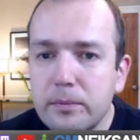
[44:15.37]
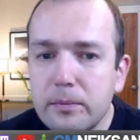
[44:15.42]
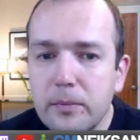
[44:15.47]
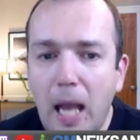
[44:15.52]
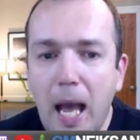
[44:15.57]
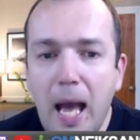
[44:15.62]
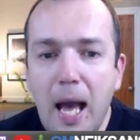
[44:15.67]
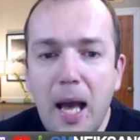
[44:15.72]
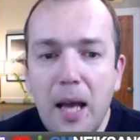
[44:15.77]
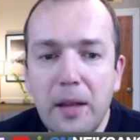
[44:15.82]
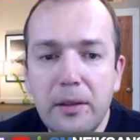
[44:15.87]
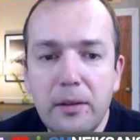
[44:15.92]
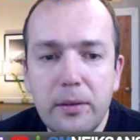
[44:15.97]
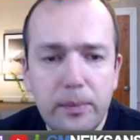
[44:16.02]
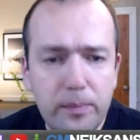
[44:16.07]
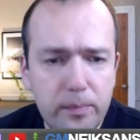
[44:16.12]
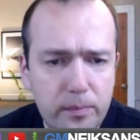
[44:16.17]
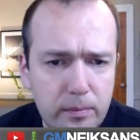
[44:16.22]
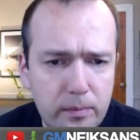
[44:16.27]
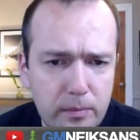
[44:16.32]
and
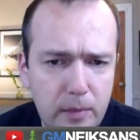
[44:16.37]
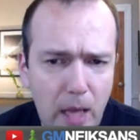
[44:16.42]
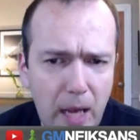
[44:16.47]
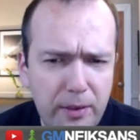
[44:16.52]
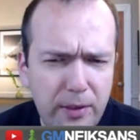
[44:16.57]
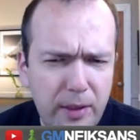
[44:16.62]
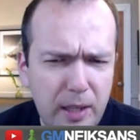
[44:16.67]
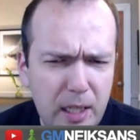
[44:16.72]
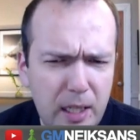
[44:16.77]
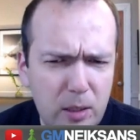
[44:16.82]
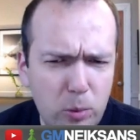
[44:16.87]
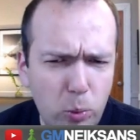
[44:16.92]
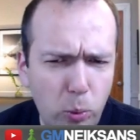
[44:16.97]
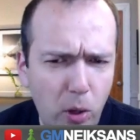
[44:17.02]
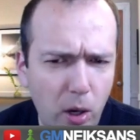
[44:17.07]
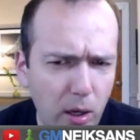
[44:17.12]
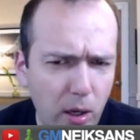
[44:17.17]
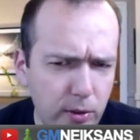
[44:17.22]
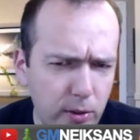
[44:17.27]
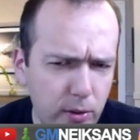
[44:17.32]
I think it
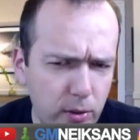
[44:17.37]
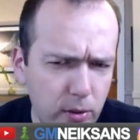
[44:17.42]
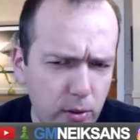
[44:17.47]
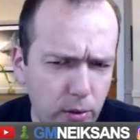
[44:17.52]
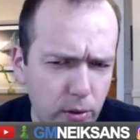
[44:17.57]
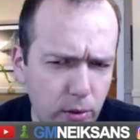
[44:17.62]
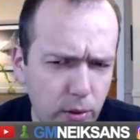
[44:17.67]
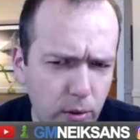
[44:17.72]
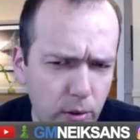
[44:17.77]
was